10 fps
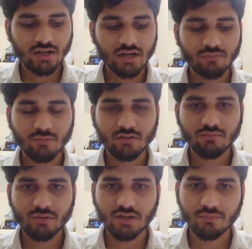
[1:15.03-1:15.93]

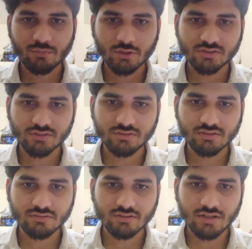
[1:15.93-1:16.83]
atmospheric
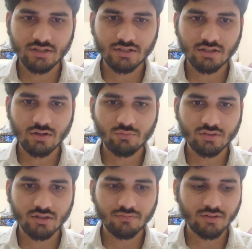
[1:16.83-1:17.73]
processes and cloud
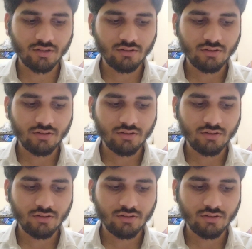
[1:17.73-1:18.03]
cover,